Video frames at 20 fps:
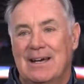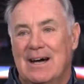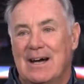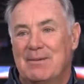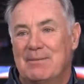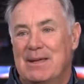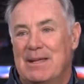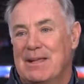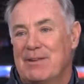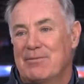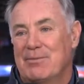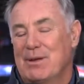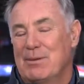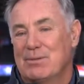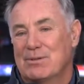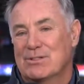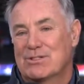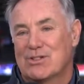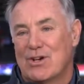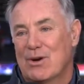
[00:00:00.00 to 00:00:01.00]
I mean, if
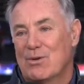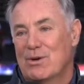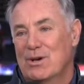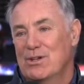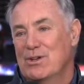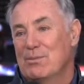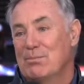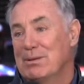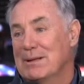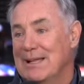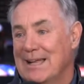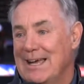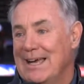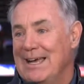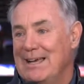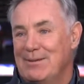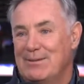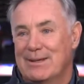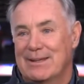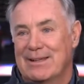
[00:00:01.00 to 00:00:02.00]
people saw where you
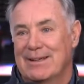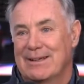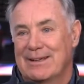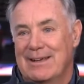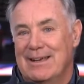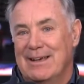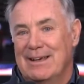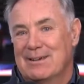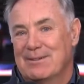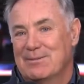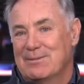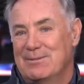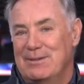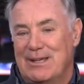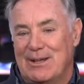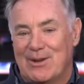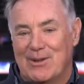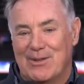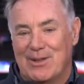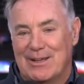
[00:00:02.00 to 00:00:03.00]
played with the,
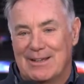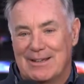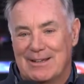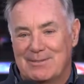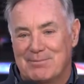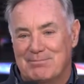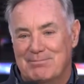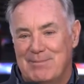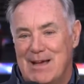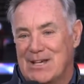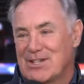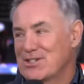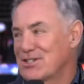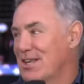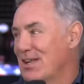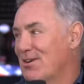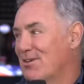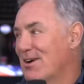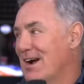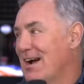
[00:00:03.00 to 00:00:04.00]
you know, the mesh
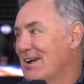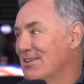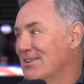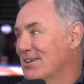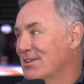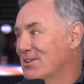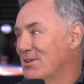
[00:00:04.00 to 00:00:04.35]
that around